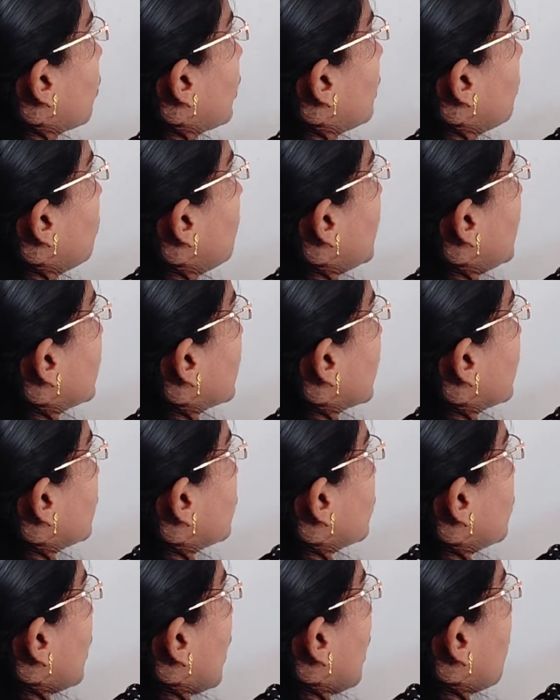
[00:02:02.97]
1, beta
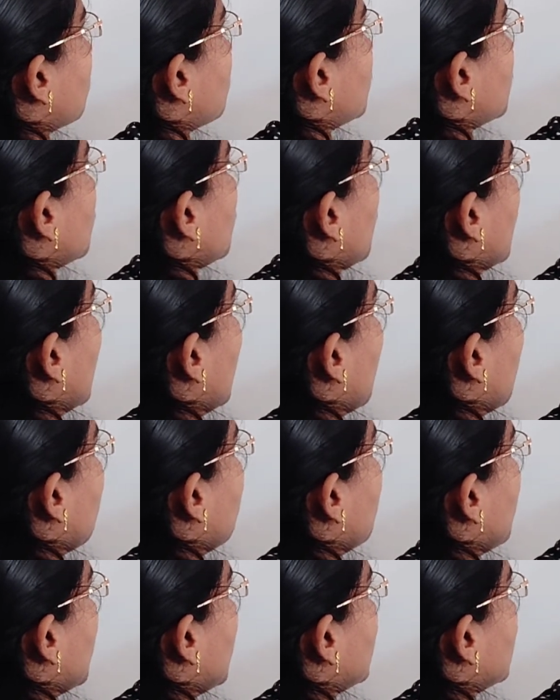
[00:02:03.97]
2 up to
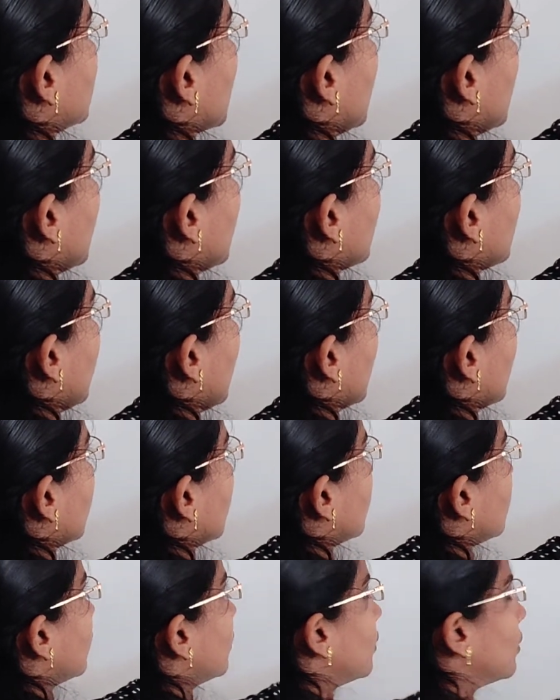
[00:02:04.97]
beta n.
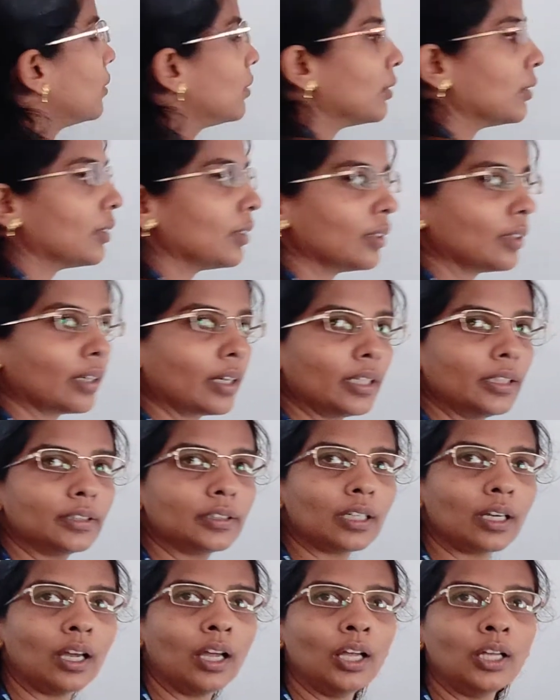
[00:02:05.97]

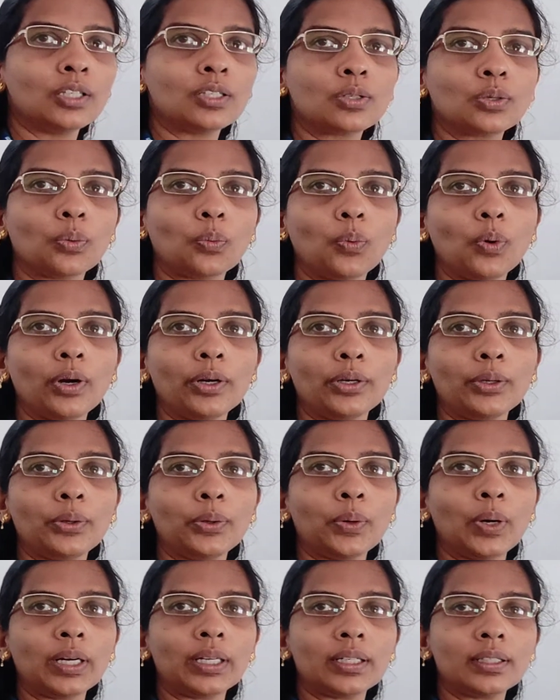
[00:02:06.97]
Right? So what do
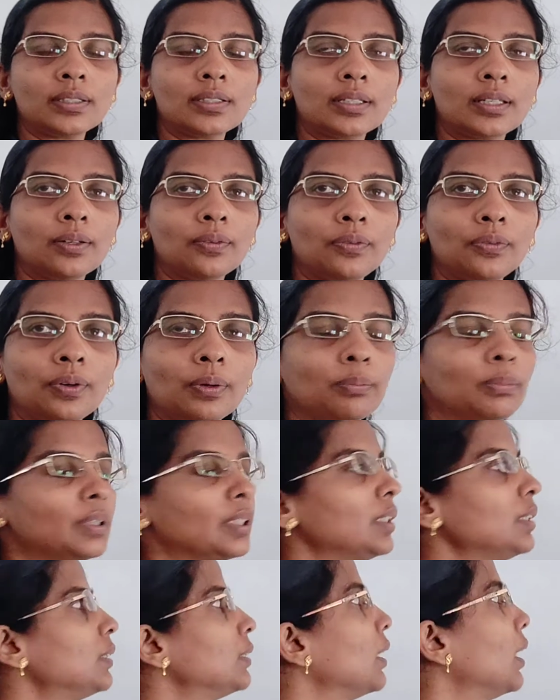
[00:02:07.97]
you understand from
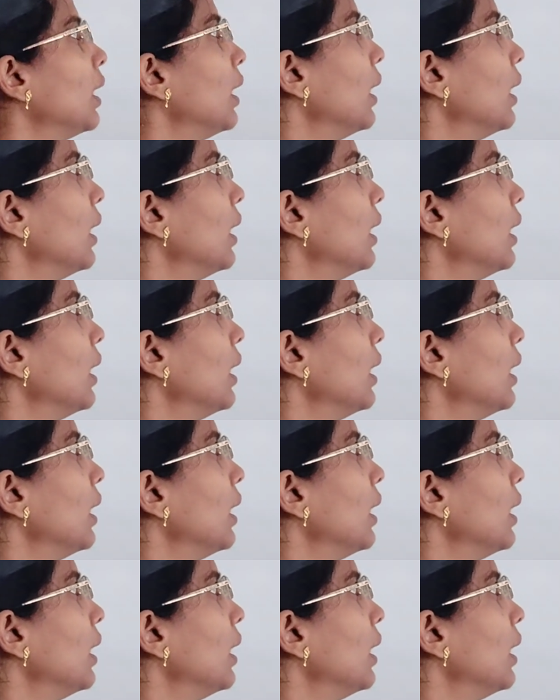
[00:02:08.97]
this?